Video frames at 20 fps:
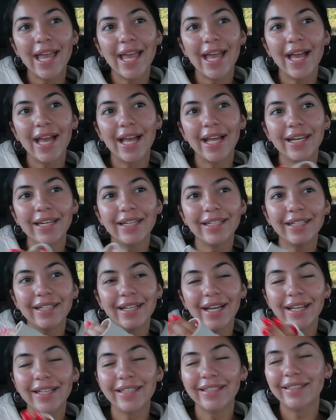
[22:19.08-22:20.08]
and
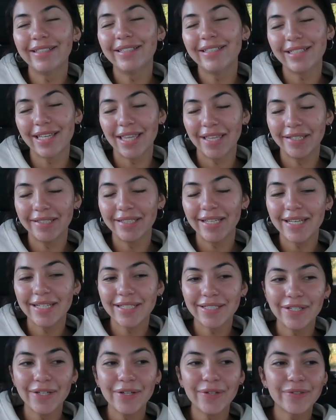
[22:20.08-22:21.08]
uh, these other
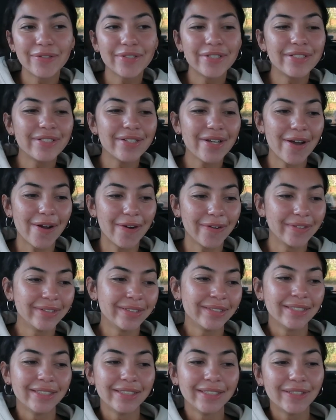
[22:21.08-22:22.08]
things too so
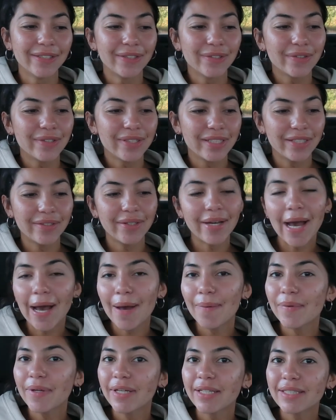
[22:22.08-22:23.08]
we'll see what
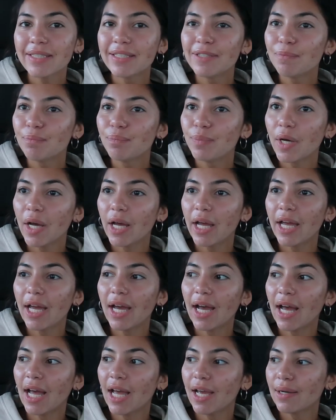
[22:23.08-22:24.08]
happens
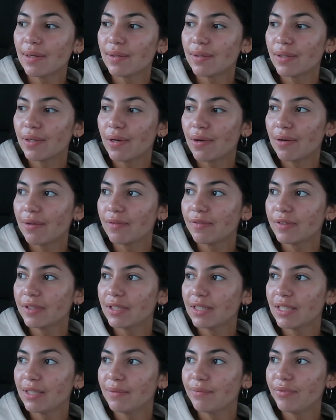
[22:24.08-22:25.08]
but I will
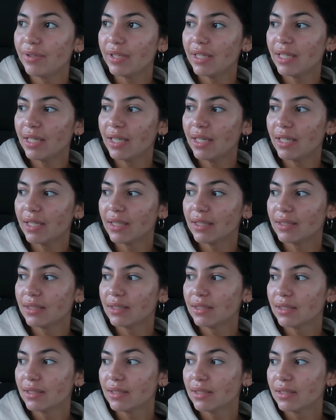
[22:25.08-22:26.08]
hopefully be
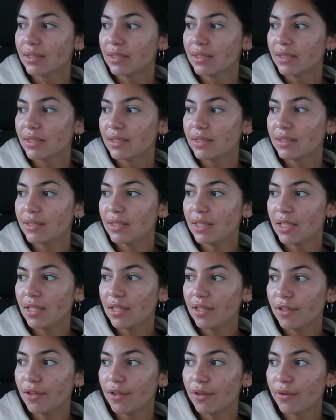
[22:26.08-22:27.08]

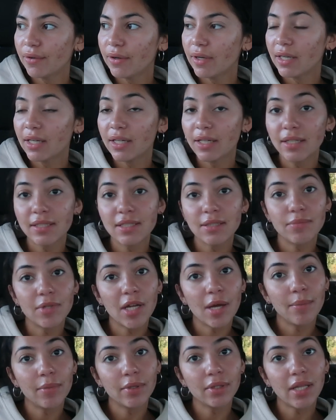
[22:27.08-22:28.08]
seeing you in a
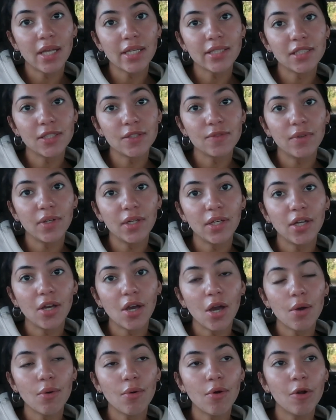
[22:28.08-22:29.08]
September lessons
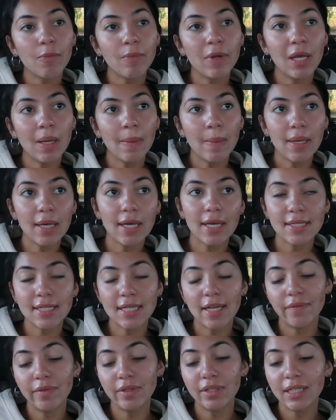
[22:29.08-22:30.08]
video or maybe a
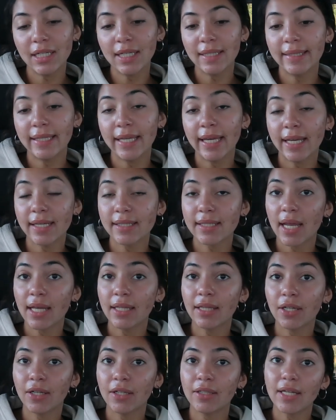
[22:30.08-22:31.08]
17 things
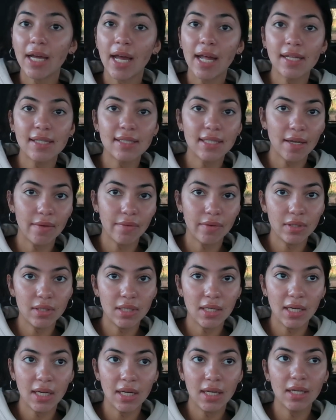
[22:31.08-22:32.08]
I learned at
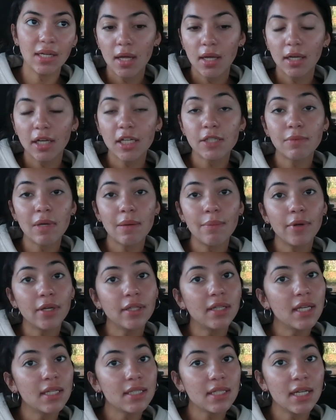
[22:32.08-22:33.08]
17 because my
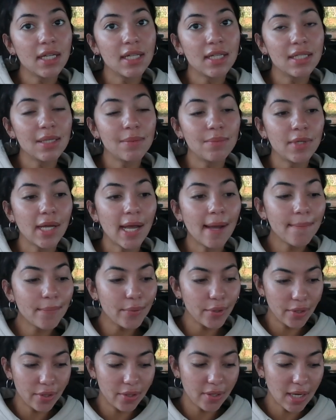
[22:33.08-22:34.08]
birthday is in
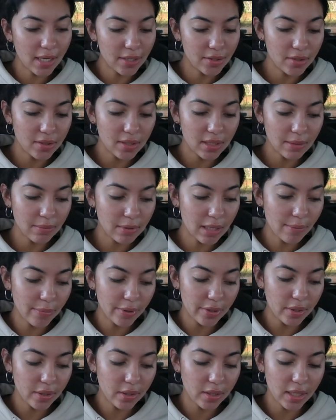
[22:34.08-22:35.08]
September, uh,
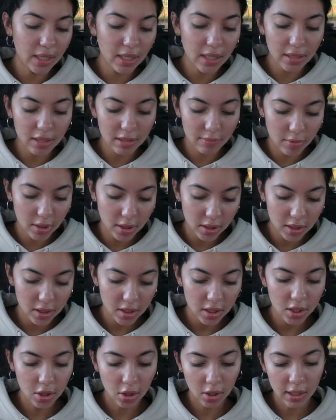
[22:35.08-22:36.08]
September 30th. Mark
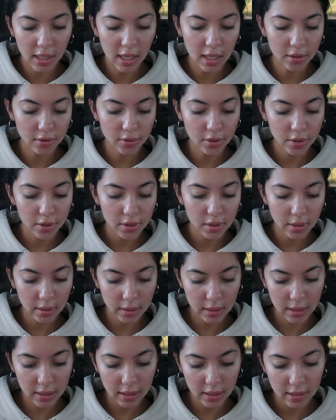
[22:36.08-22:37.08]
your calendars,
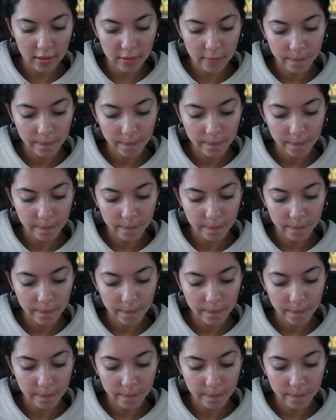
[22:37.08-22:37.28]
okay?